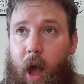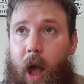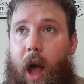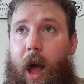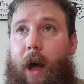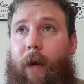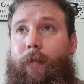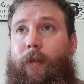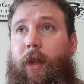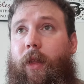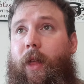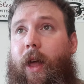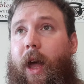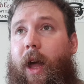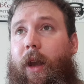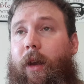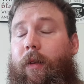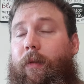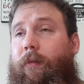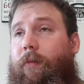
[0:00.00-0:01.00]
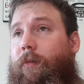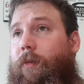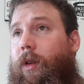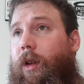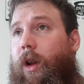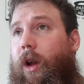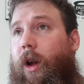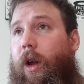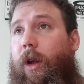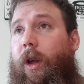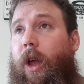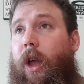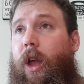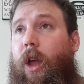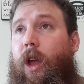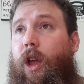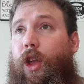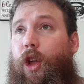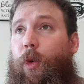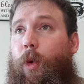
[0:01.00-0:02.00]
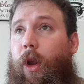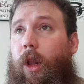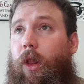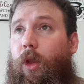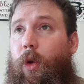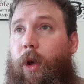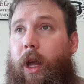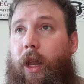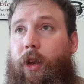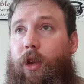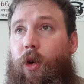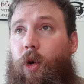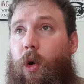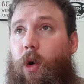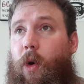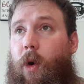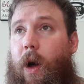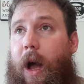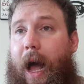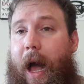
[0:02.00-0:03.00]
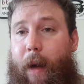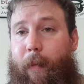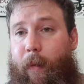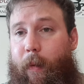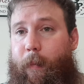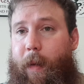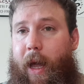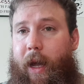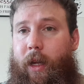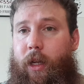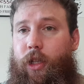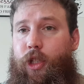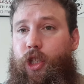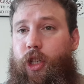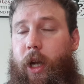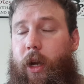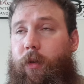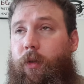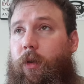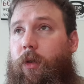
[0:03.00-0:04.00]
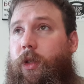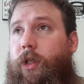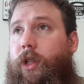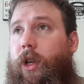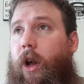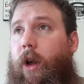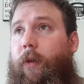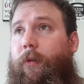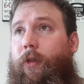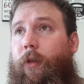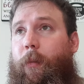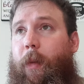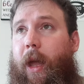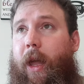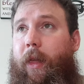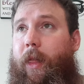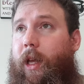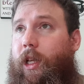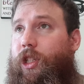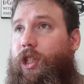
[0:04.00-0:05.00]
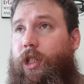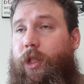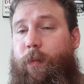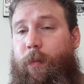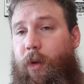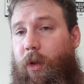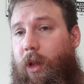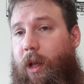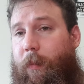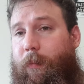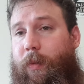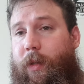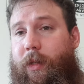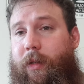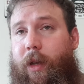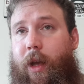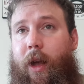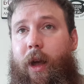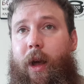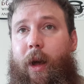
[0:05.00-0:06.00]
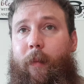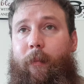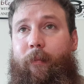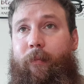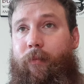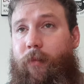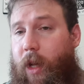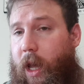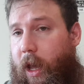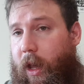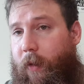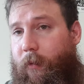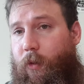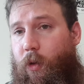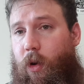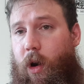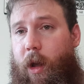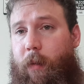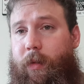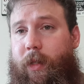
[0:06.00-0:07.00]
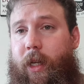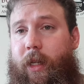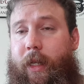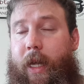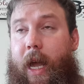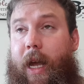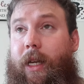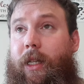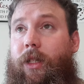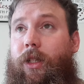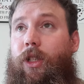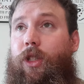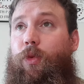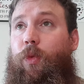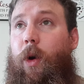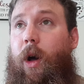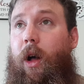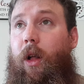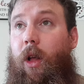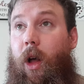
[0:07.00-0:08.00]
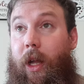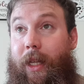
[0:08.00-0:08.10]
After that, you want to look at your upper back in general. So for me, that's just pull-ups. Yeah, your forearms get taxed as well.